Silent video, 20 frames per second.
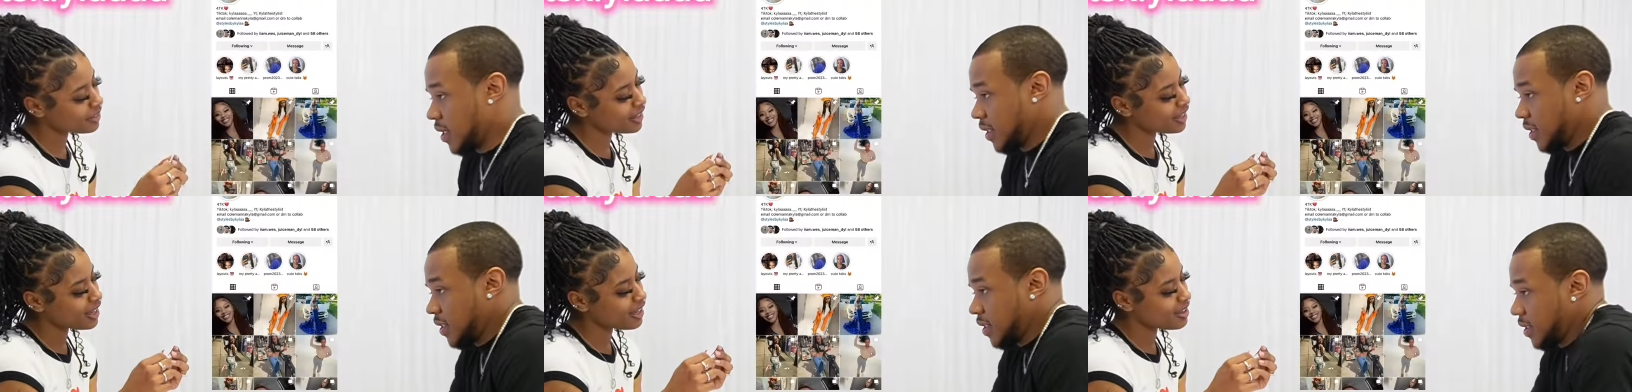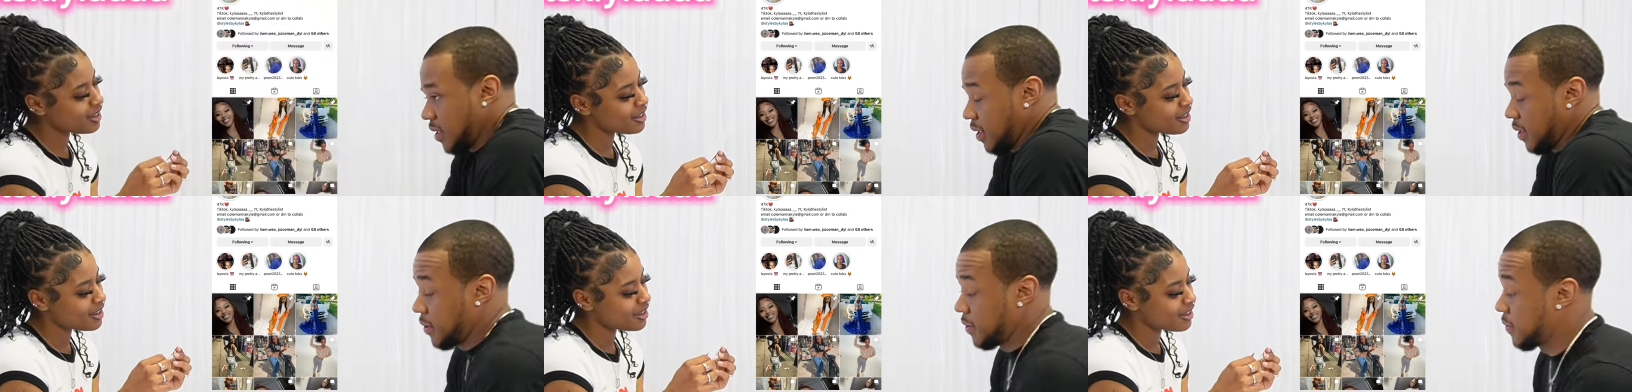Speaker 1: I
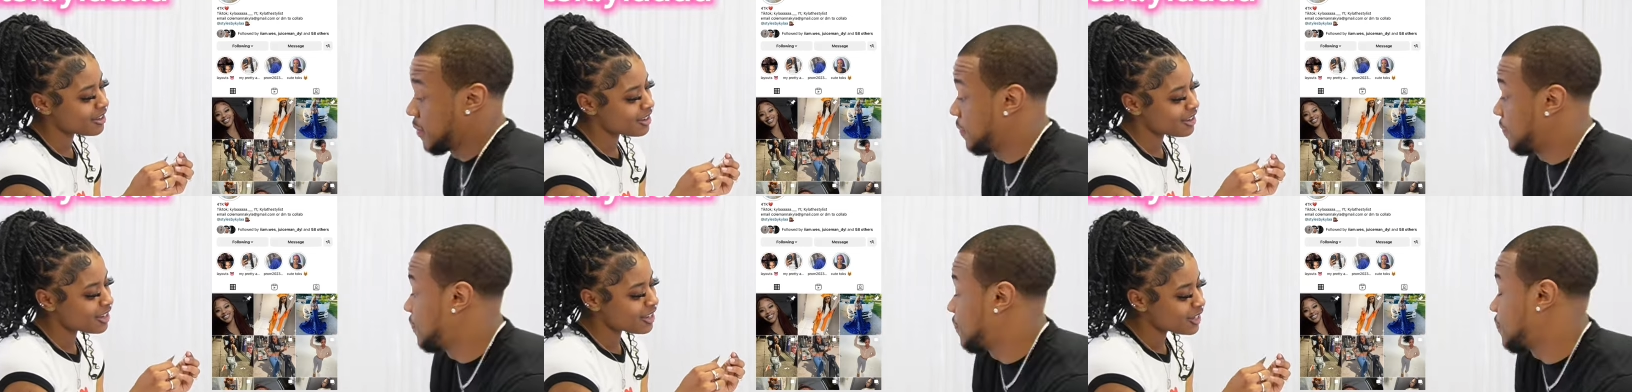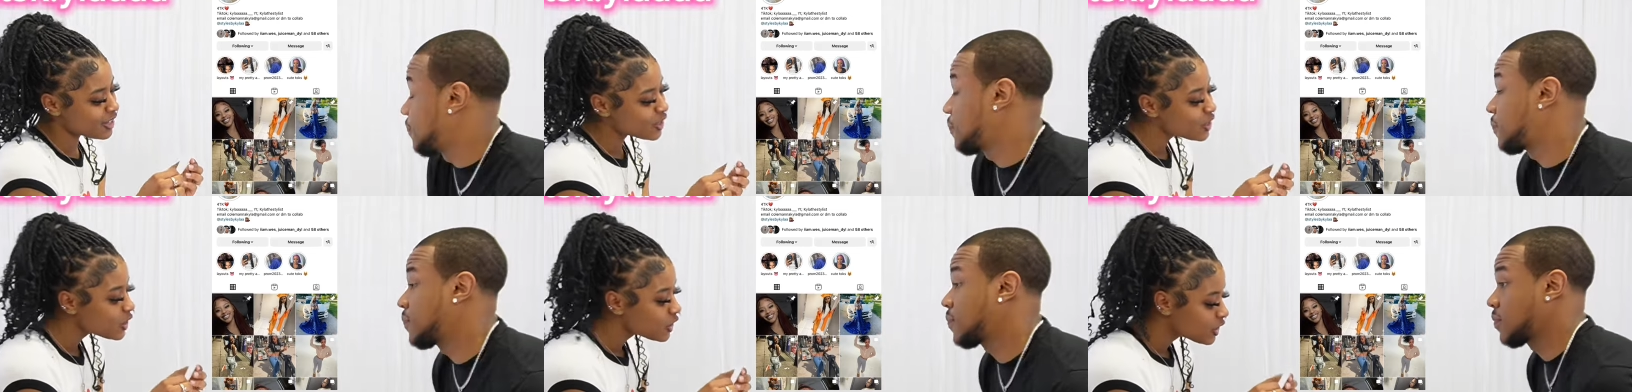just see.
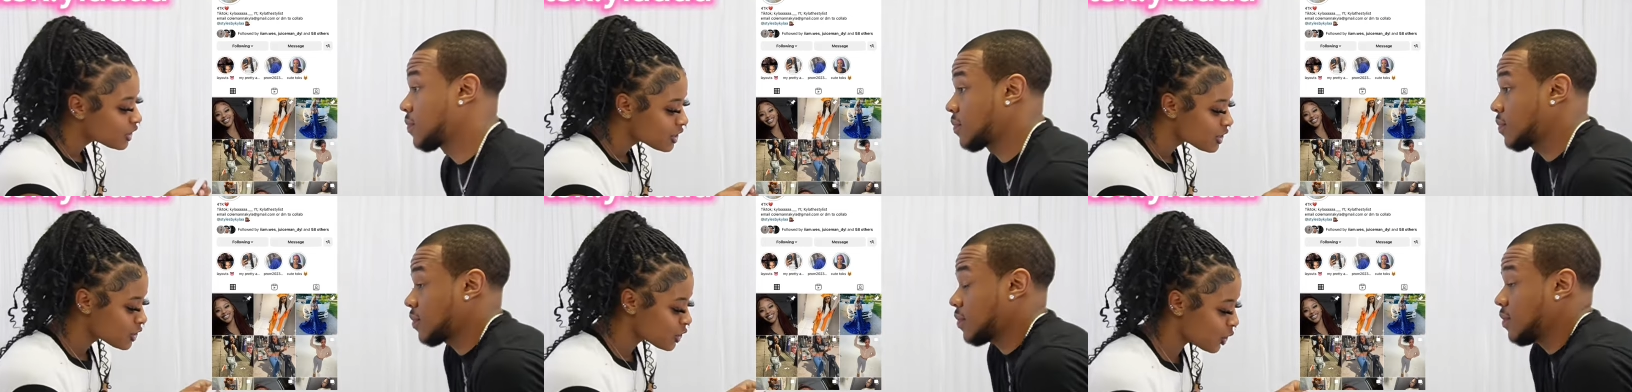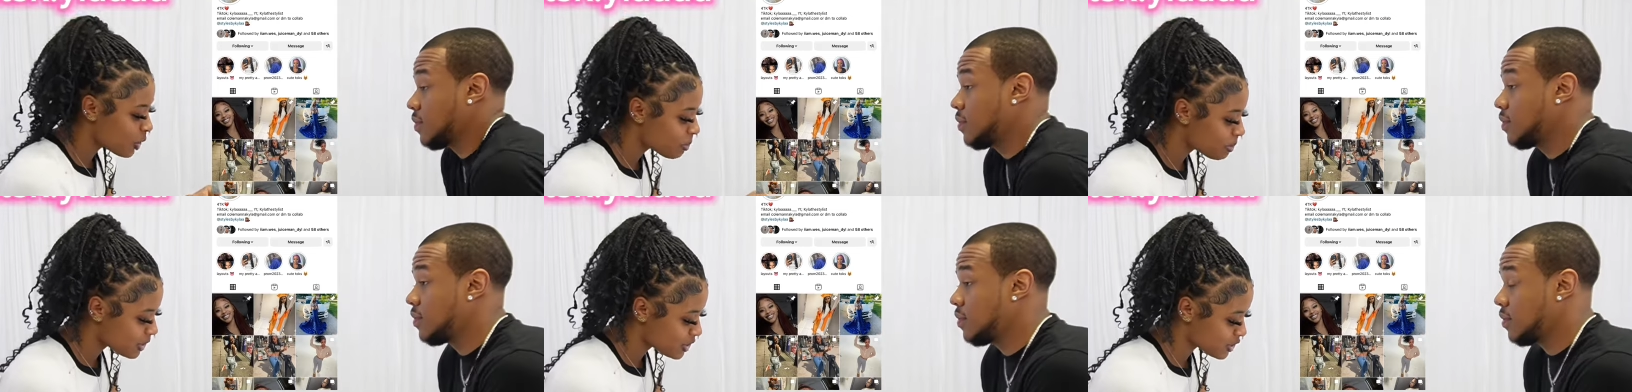
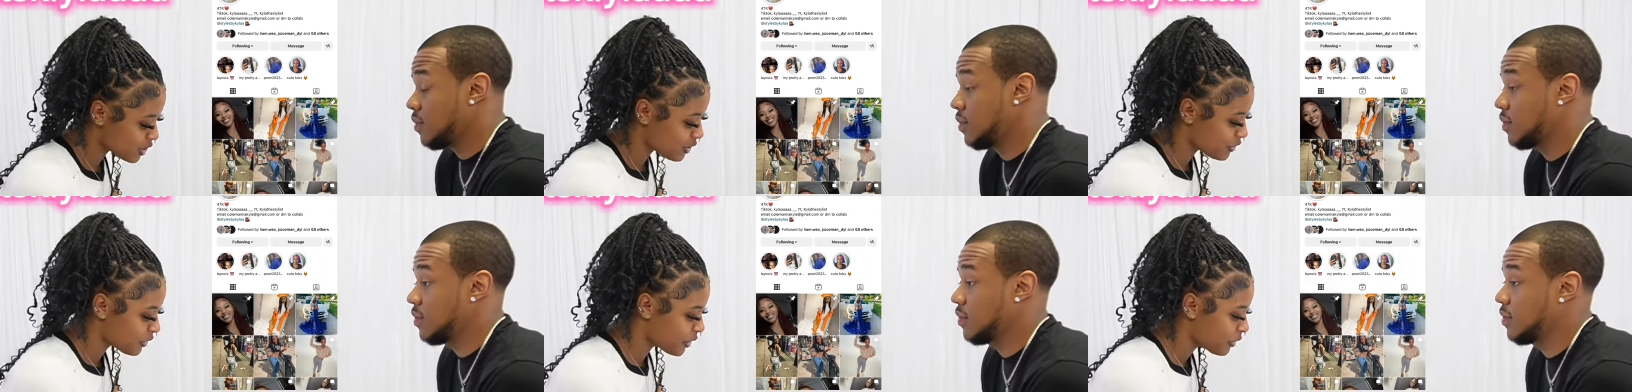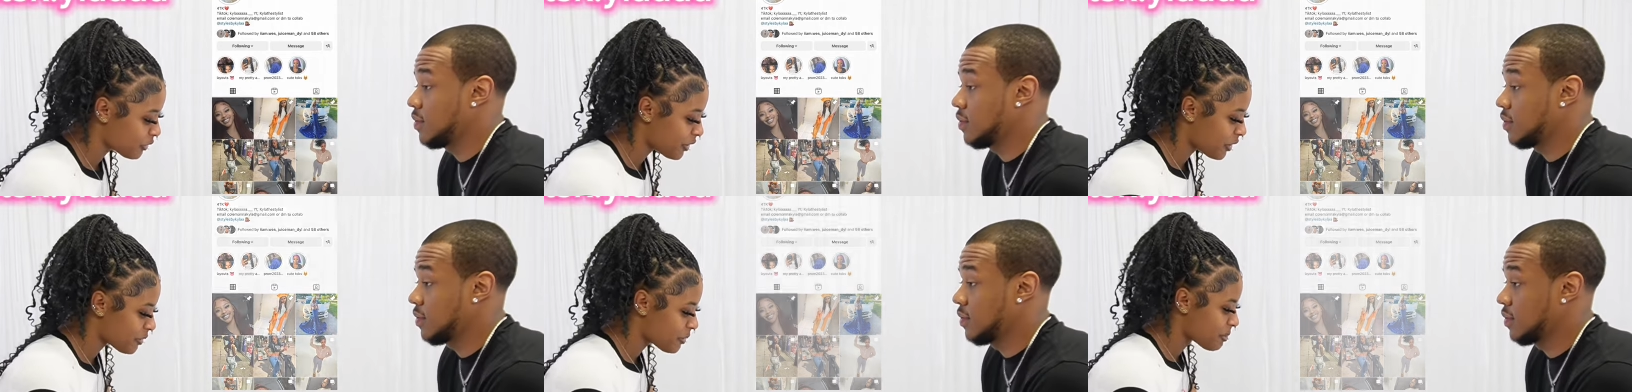Show a picture of
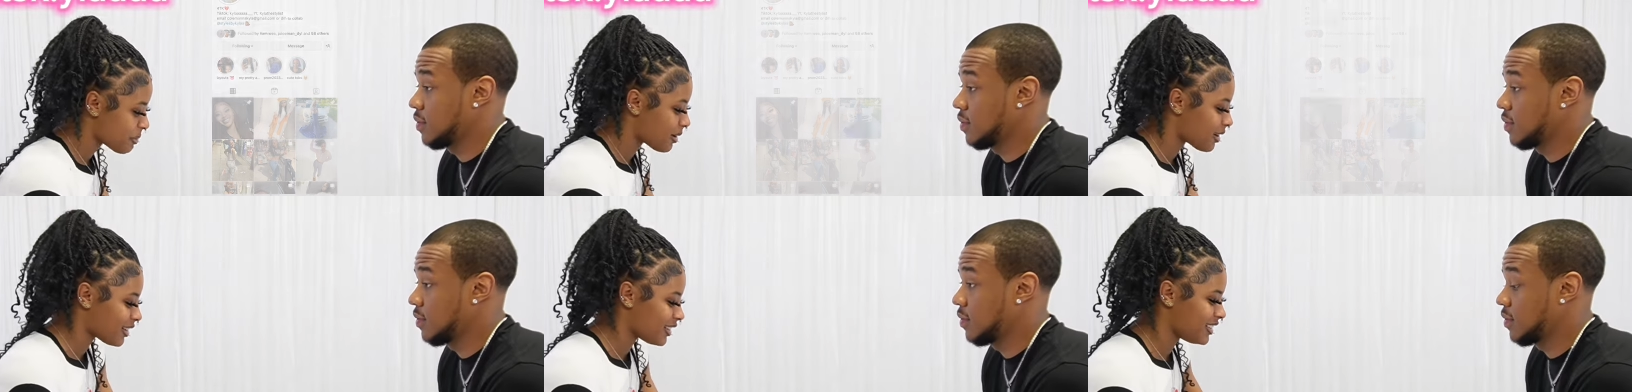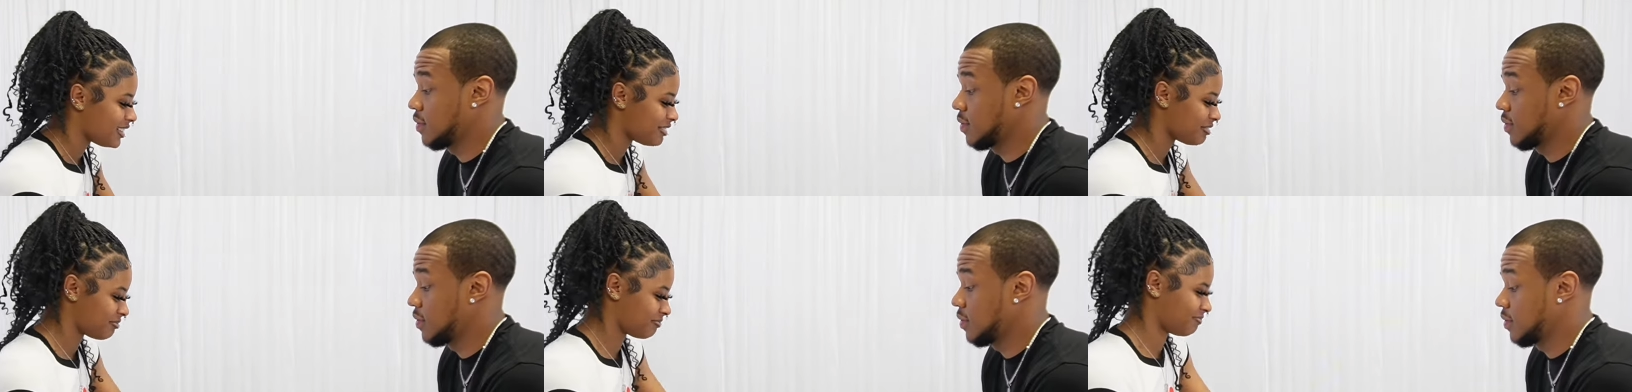your favorite
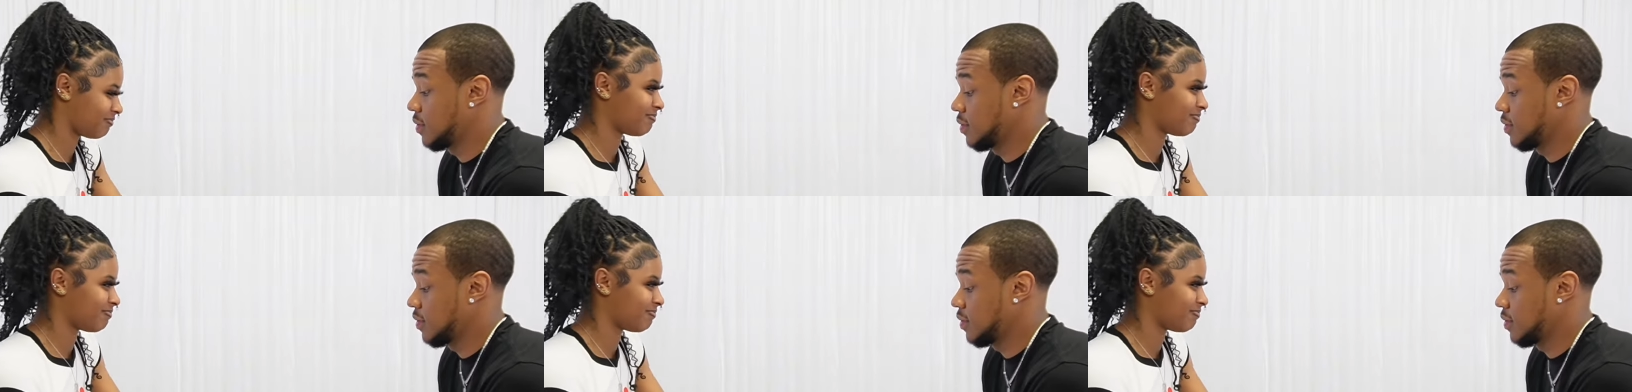body.